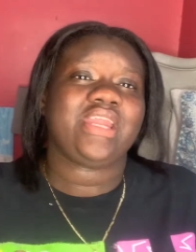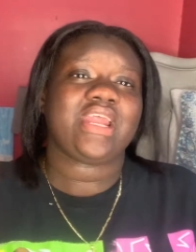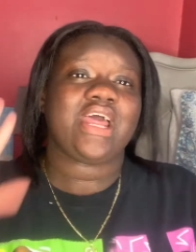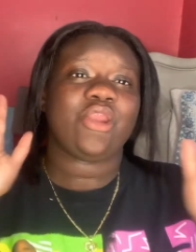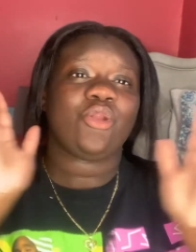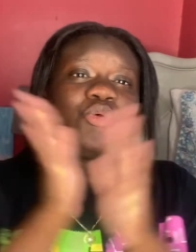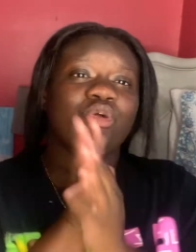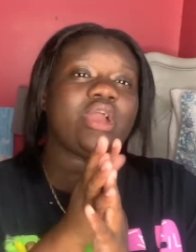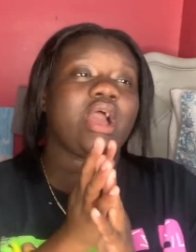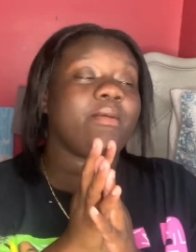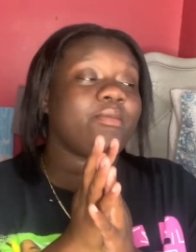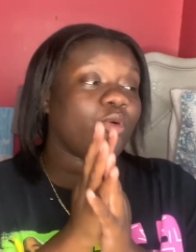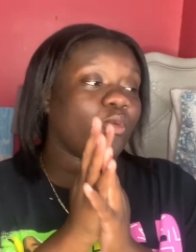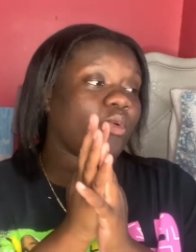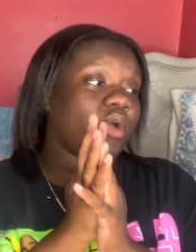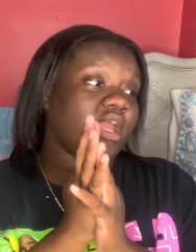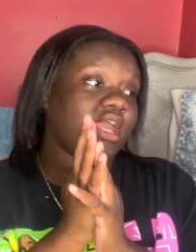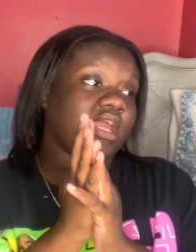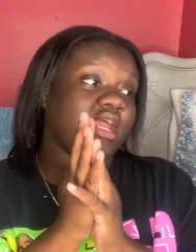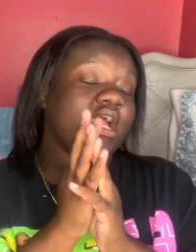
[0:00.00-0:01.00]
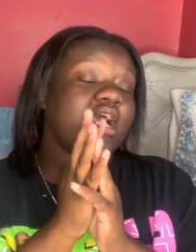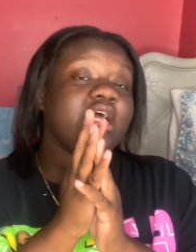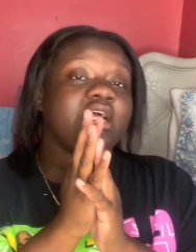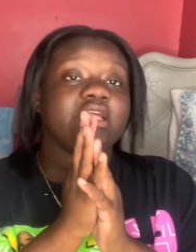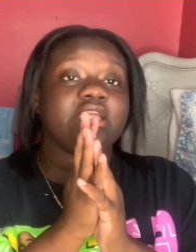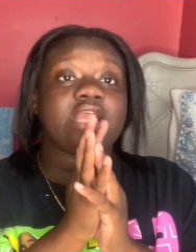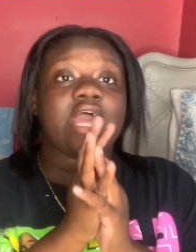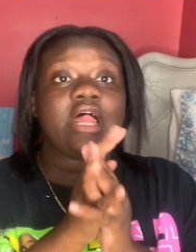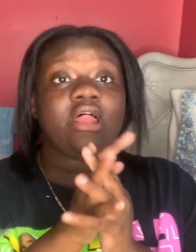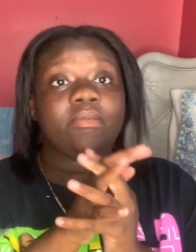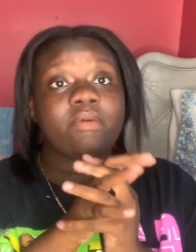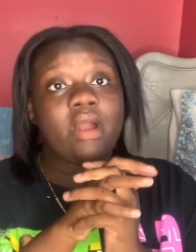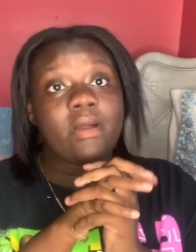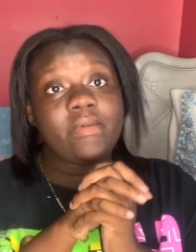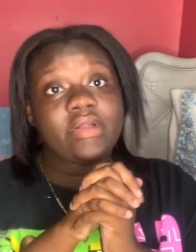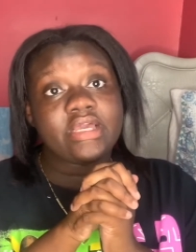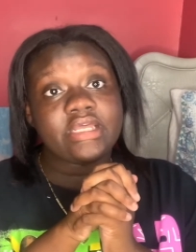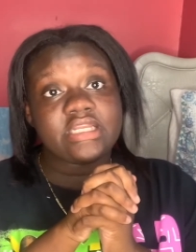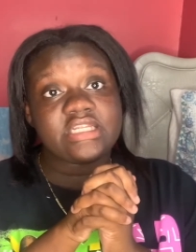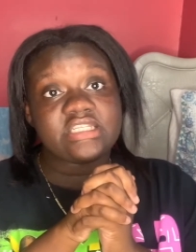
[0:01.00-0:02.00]
I know y'all been waiting. Y'all
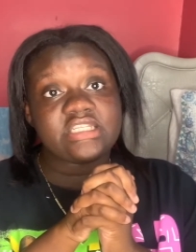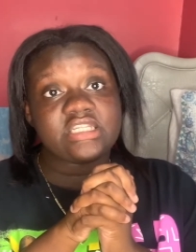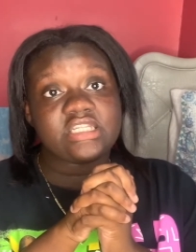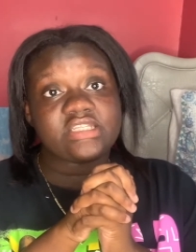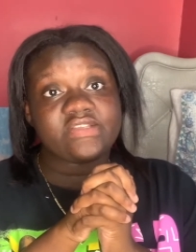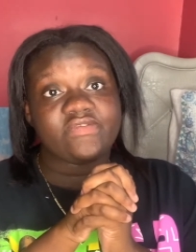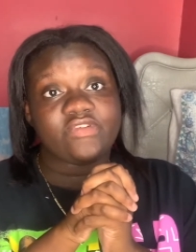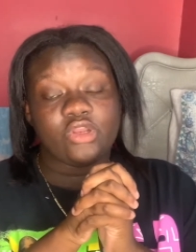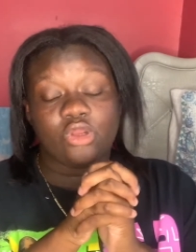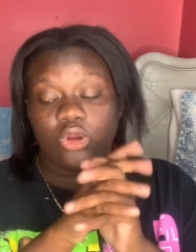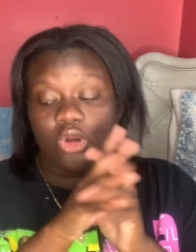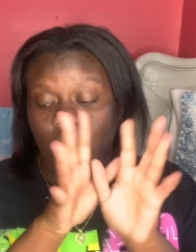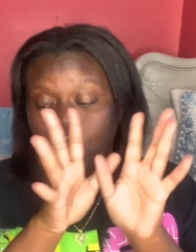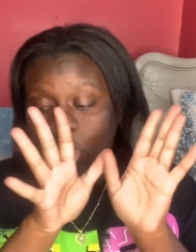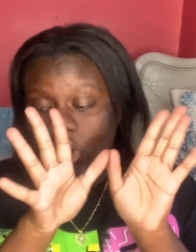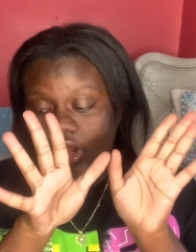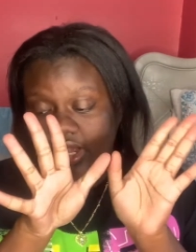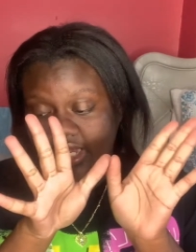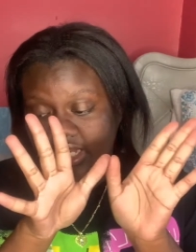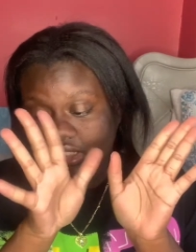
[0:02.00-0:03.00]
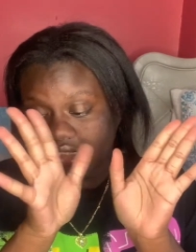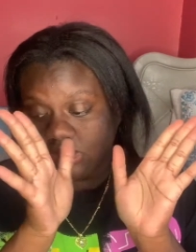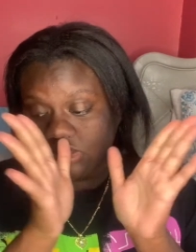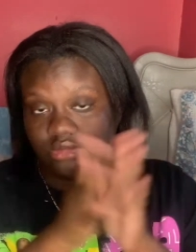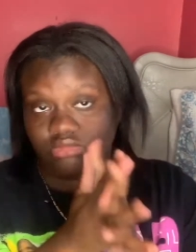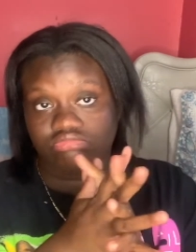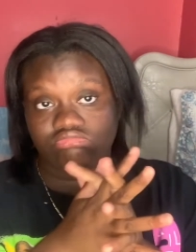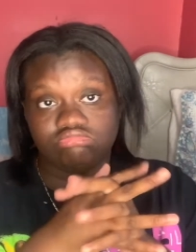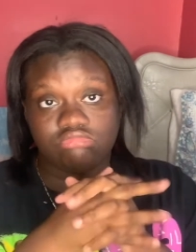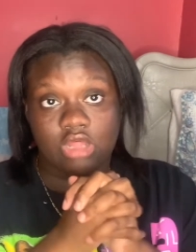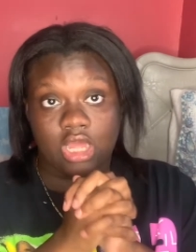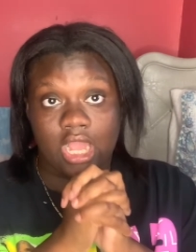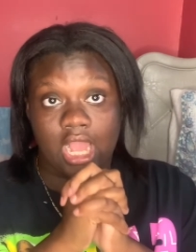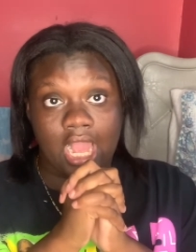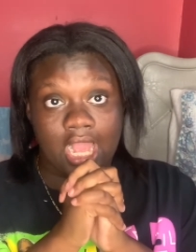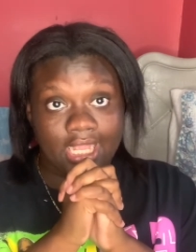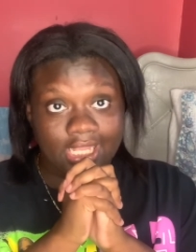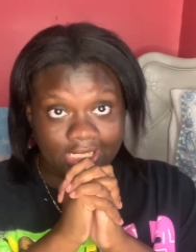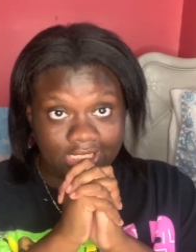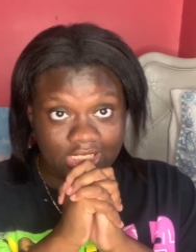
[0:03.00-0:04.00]
probably gonna see this video in August like,
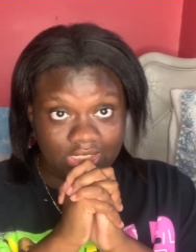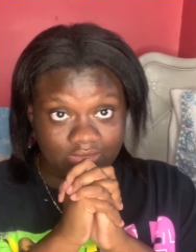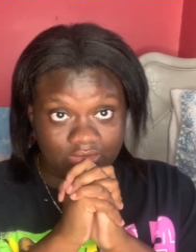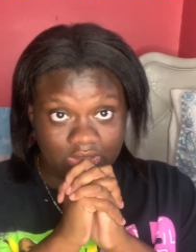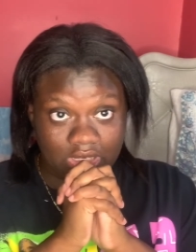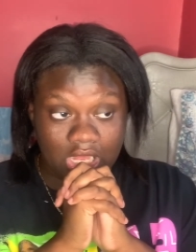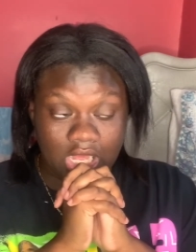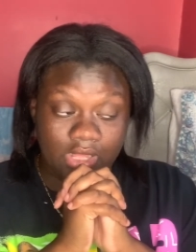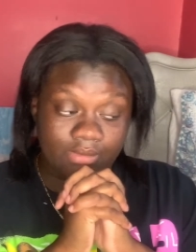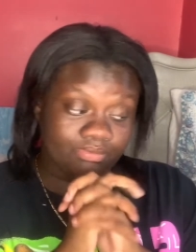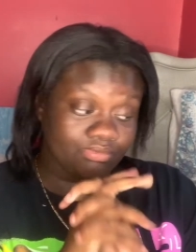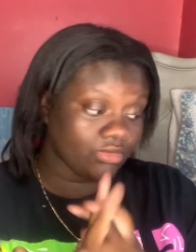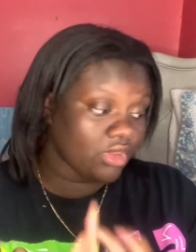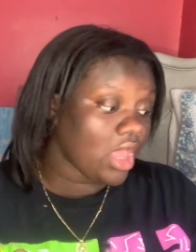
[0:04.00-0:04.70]
I can't even lie.